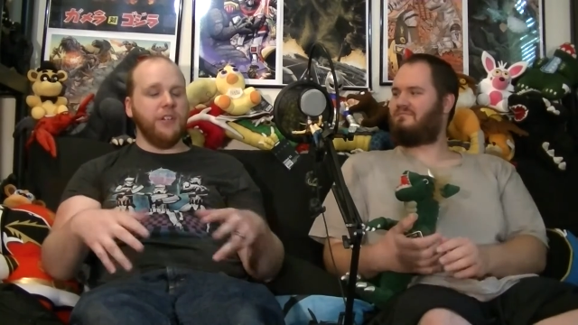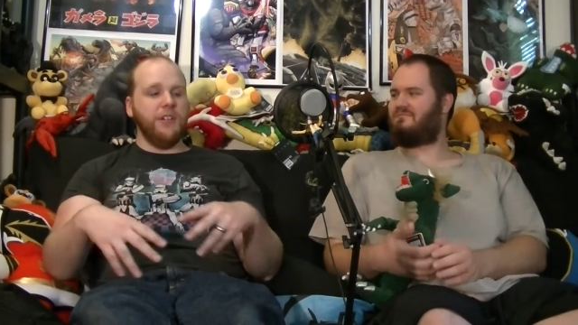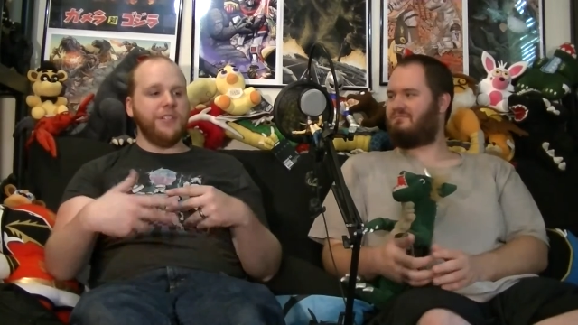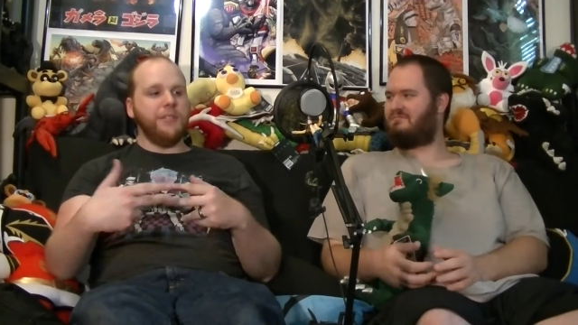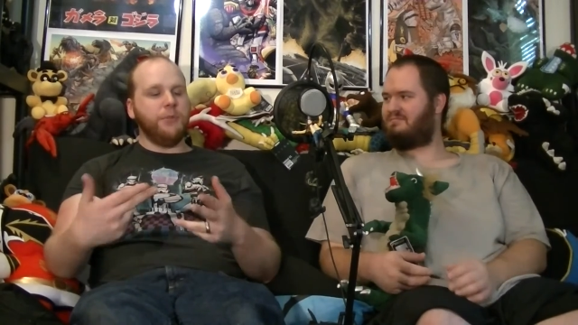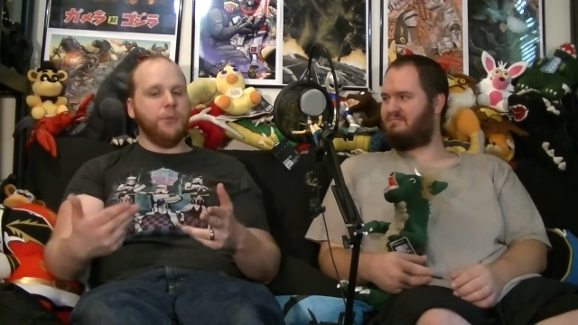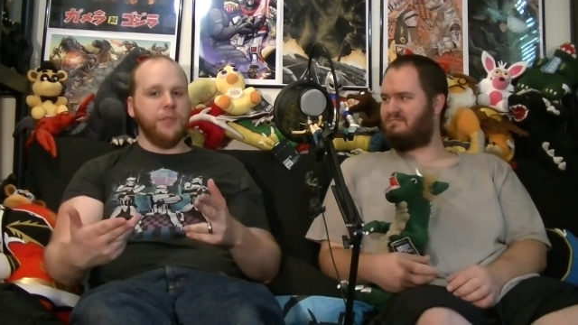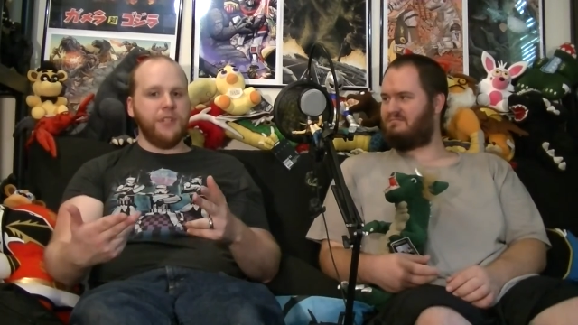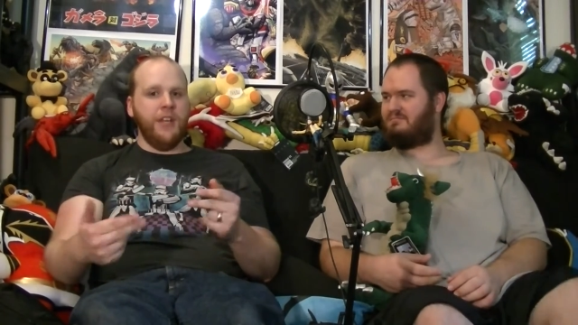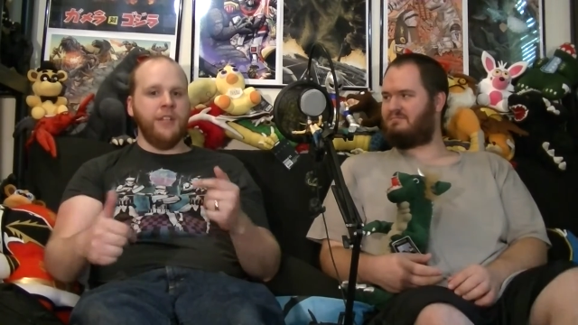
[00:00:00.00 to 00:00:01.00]
Speaker 1: There is some
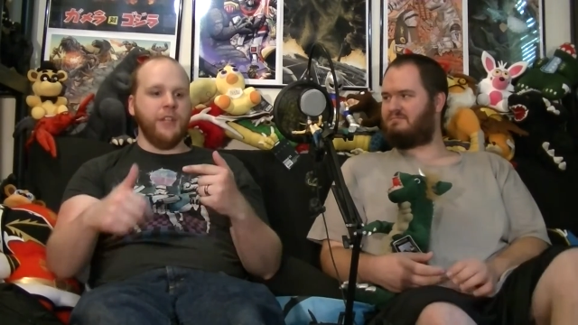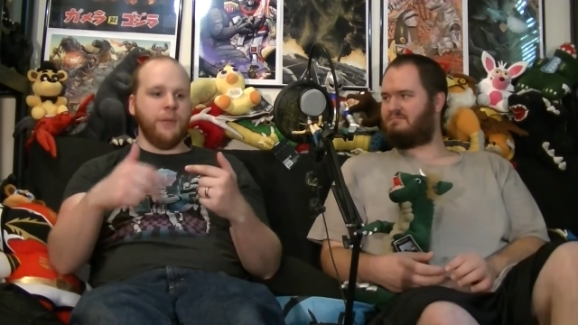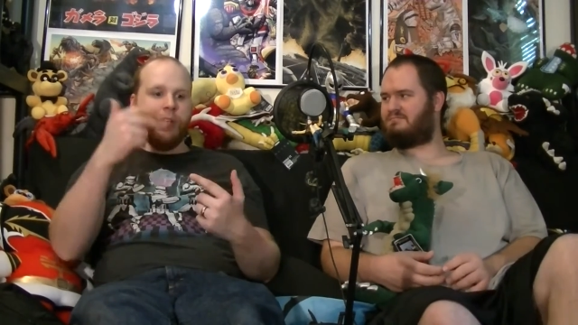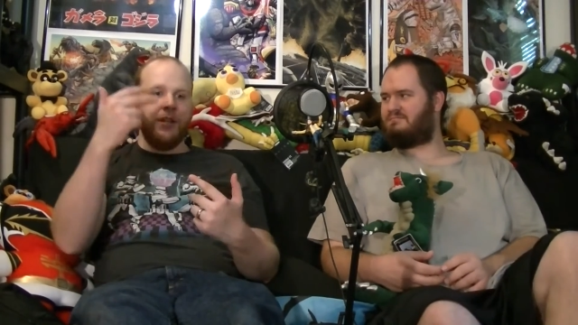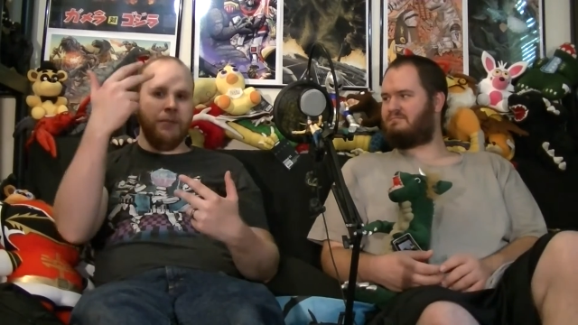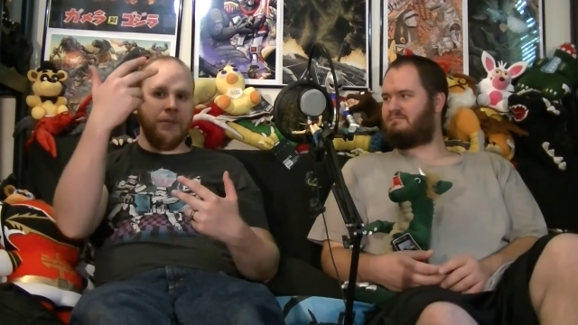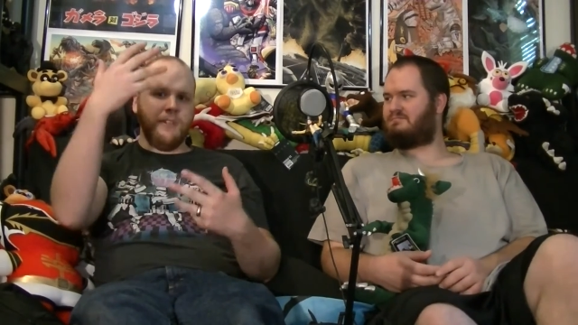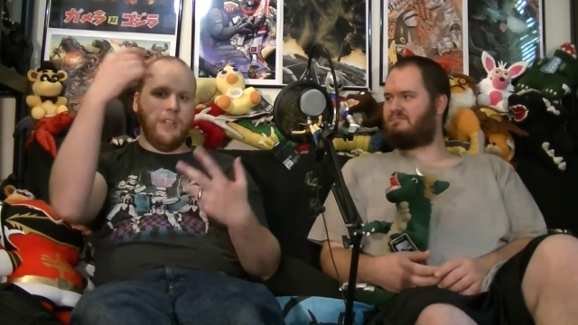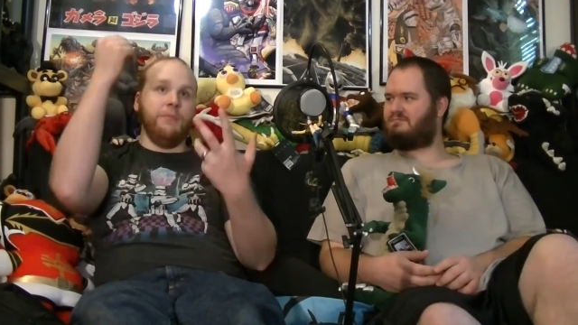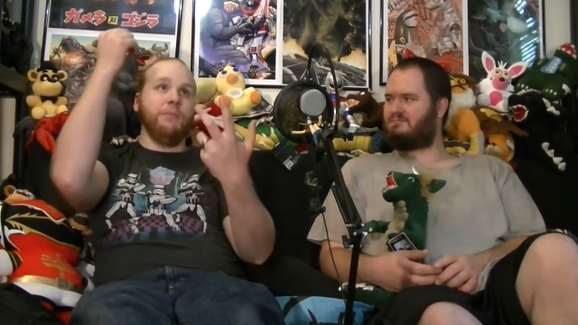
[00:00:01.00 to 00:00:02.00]
cool scenes, like, when he
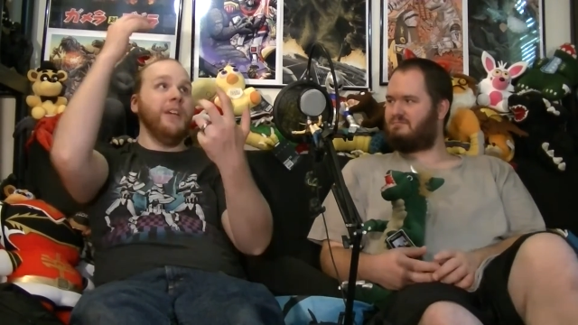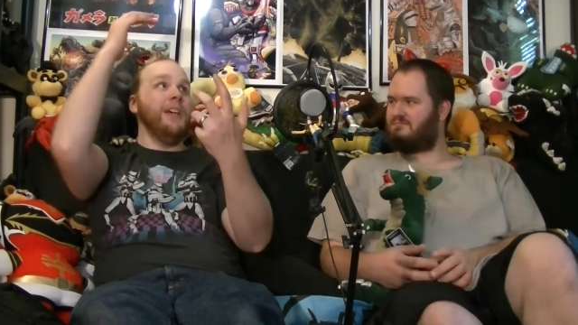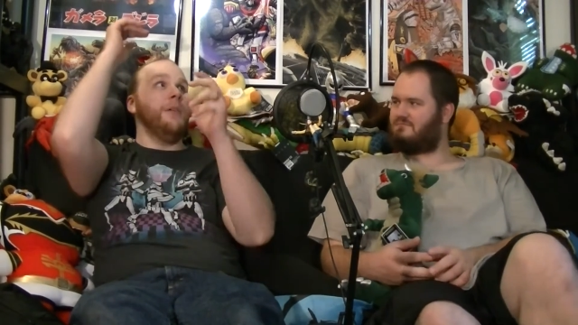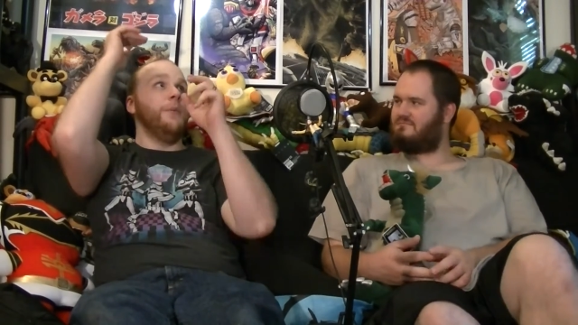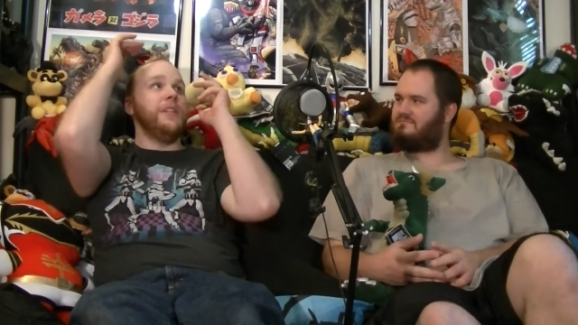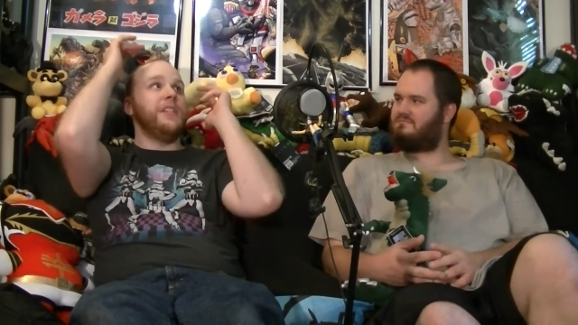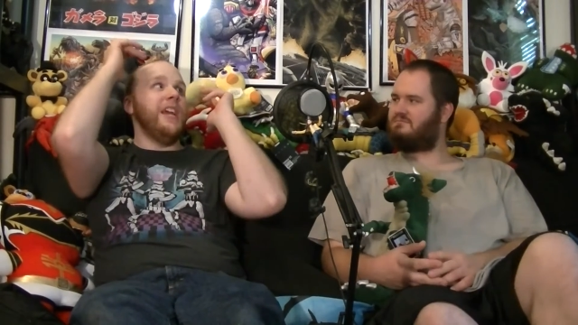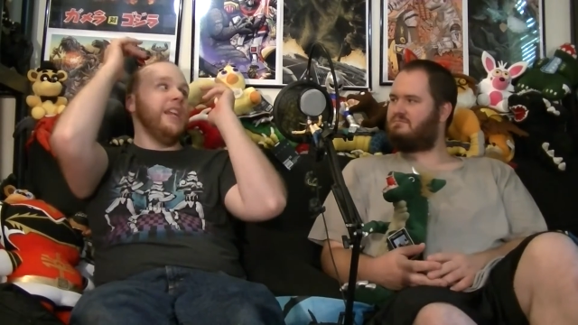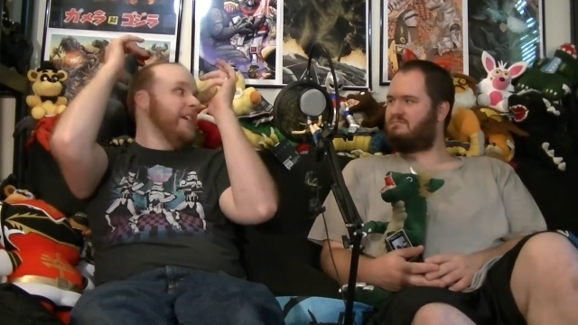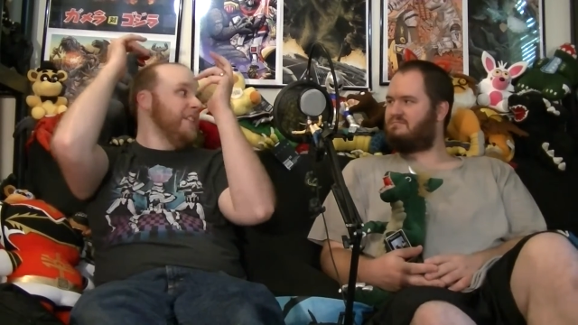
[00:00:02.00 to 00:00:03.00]
comes, like, when he's
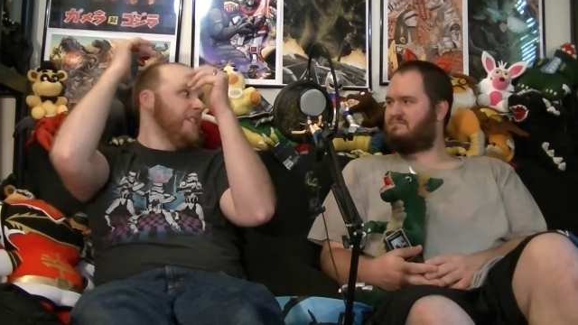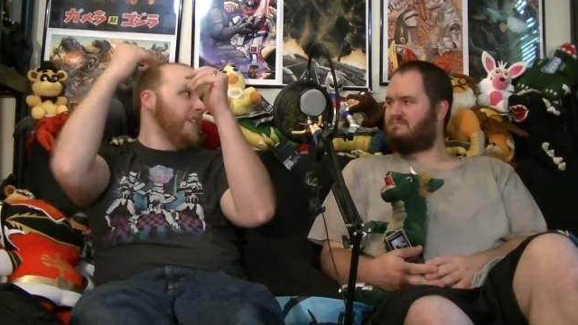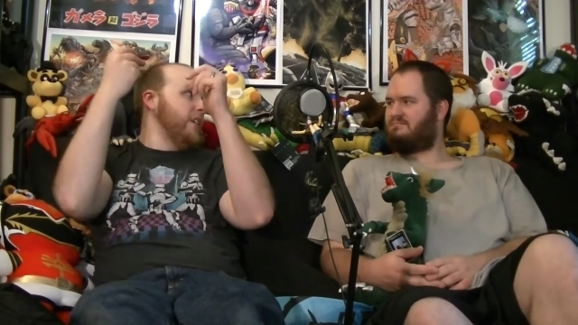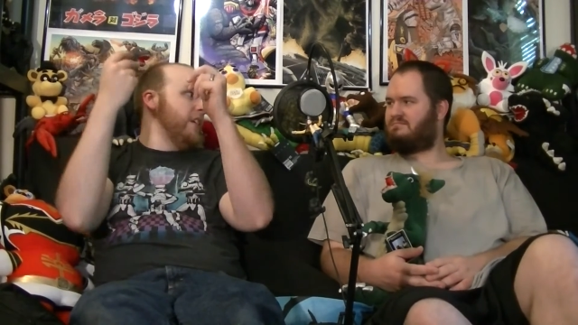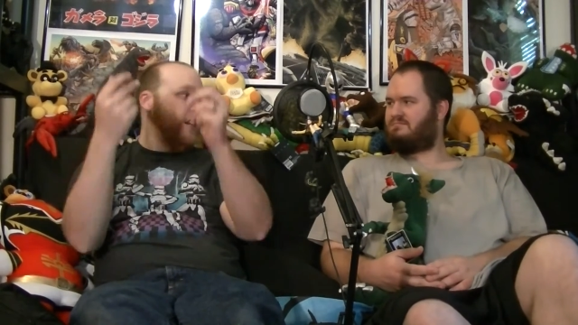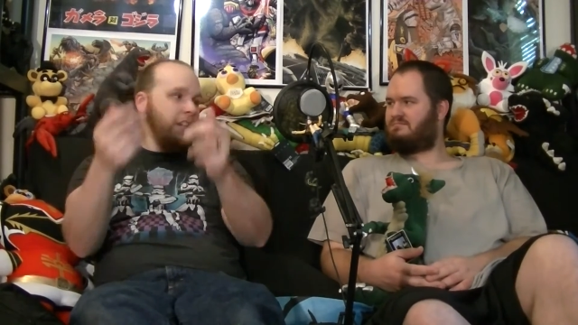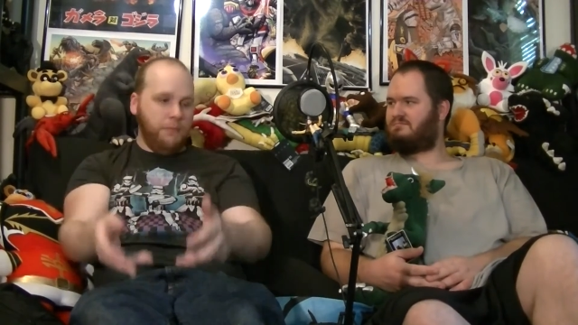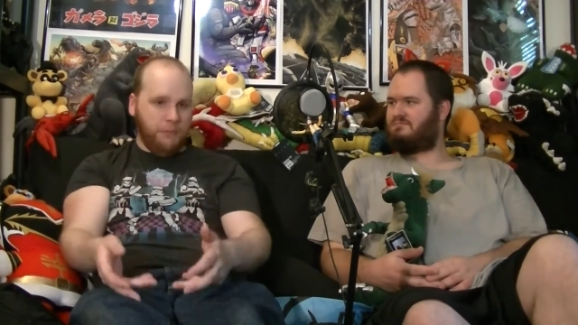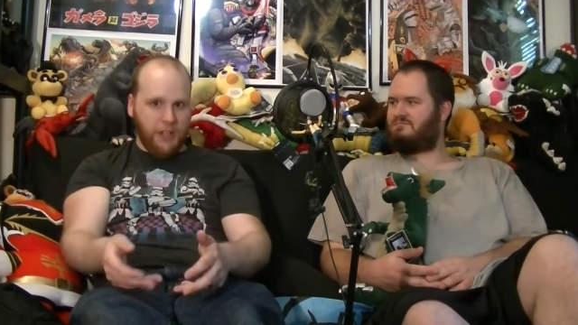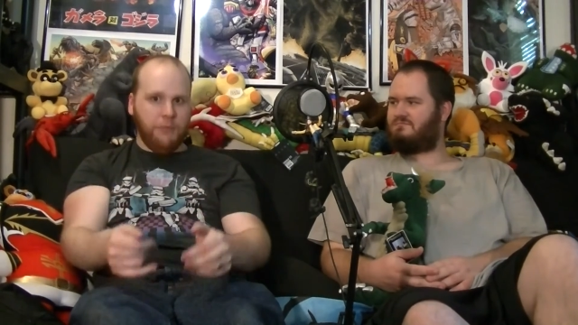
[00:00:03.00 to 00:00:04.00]
hanging on the ceiling and
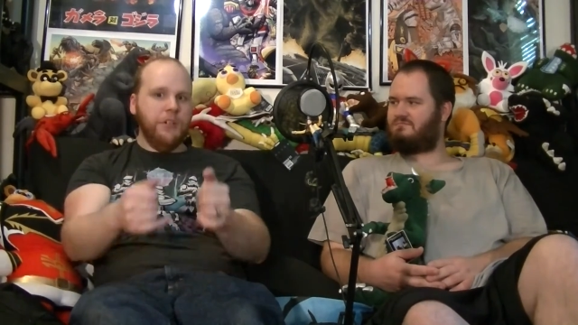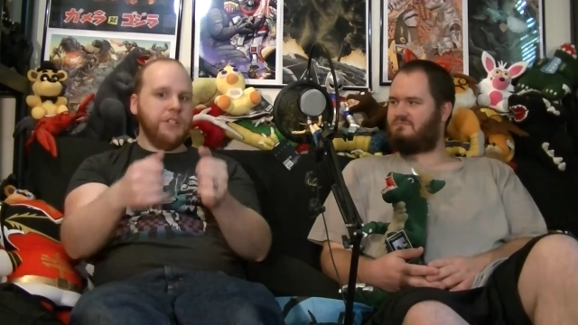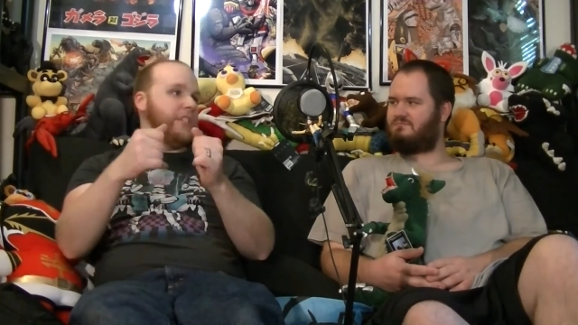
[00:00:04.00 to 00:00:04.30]
he, like, reaches